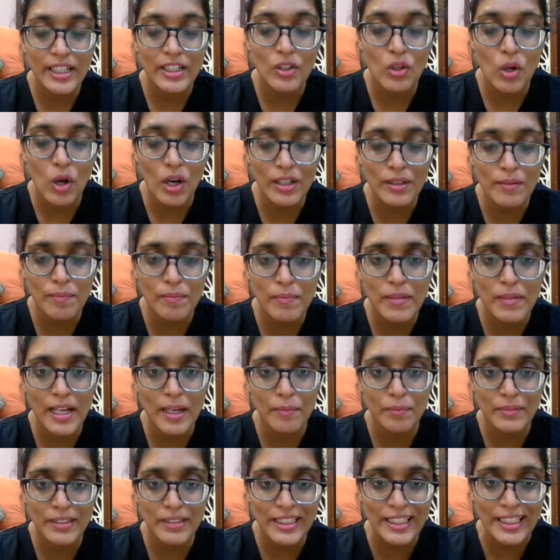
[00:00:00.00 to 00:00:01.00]
cannot be
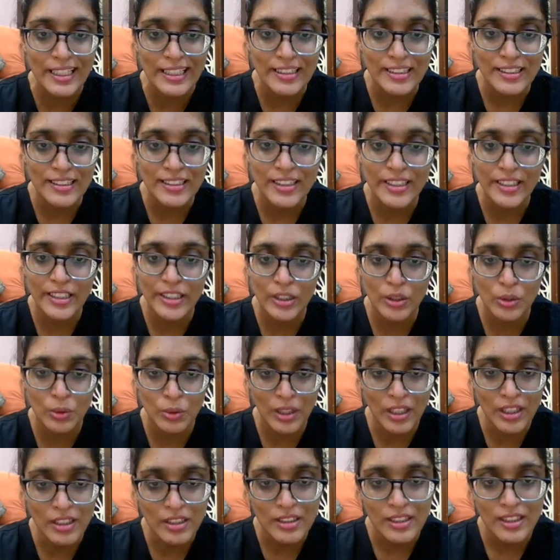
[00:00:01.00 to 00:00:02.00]
emptied into
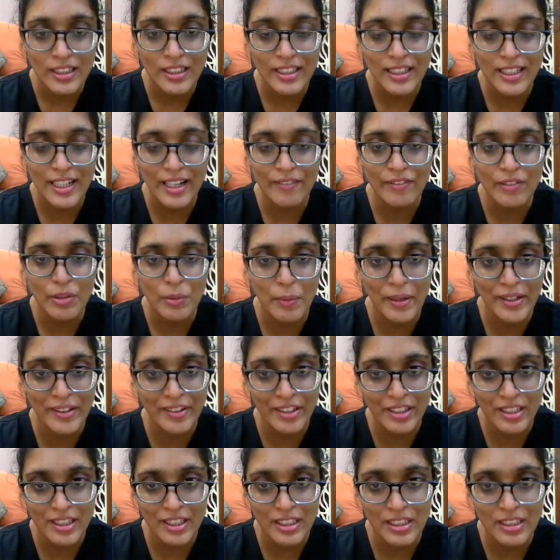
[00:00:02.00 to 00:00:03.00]
the left
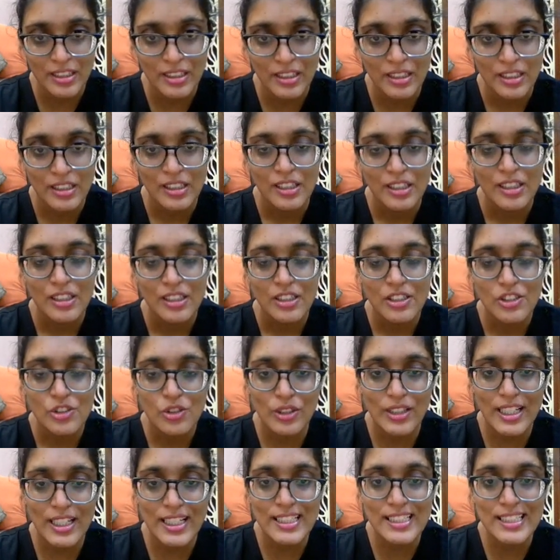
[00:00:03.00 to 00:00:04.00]
ventricle.
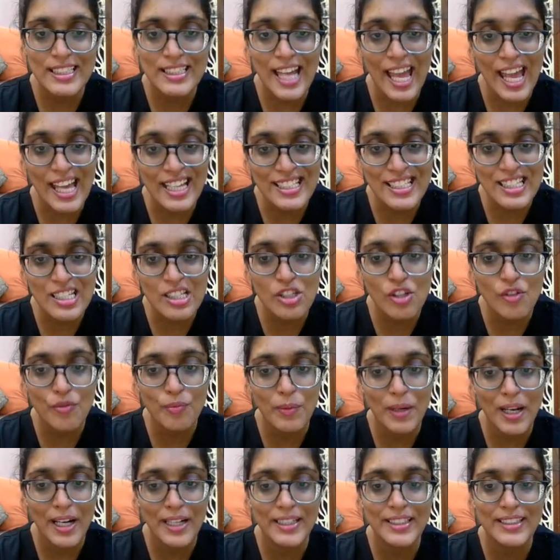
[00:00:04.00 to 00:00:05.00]
So there is stasis
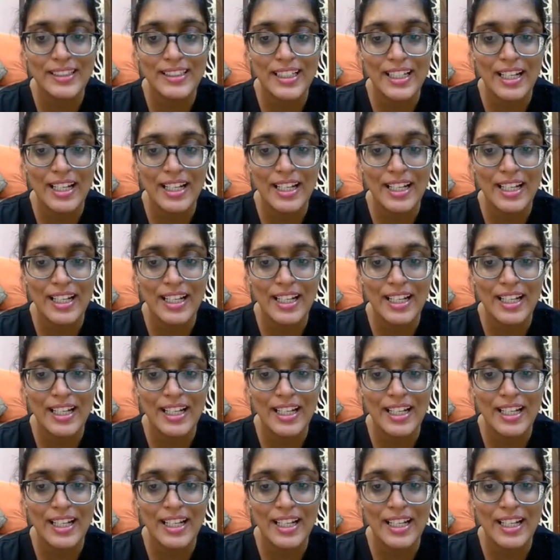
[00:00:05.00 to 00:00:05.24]
of blood in